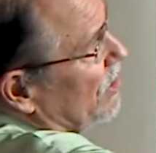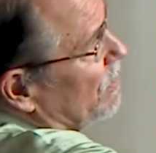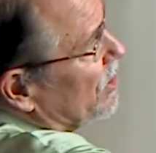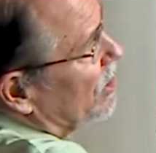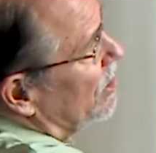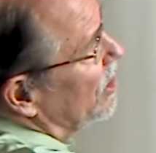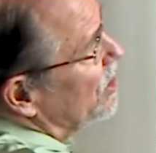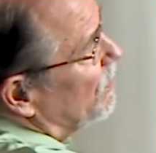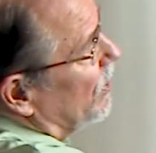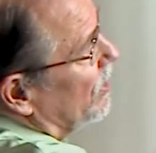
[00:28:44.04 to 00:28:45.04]
and mystical
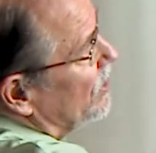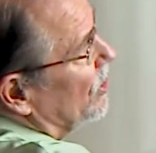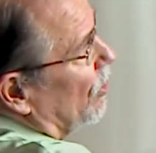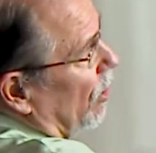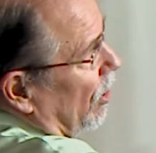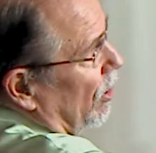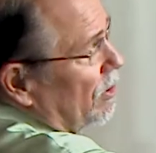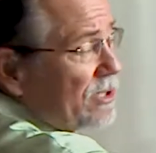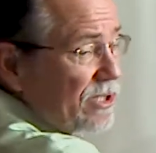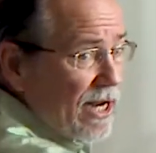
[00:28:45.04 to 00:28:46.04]
experience and all
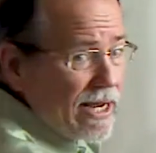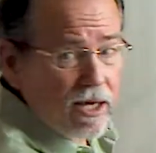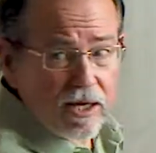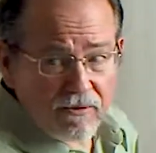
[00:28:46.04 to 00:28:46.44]
psychic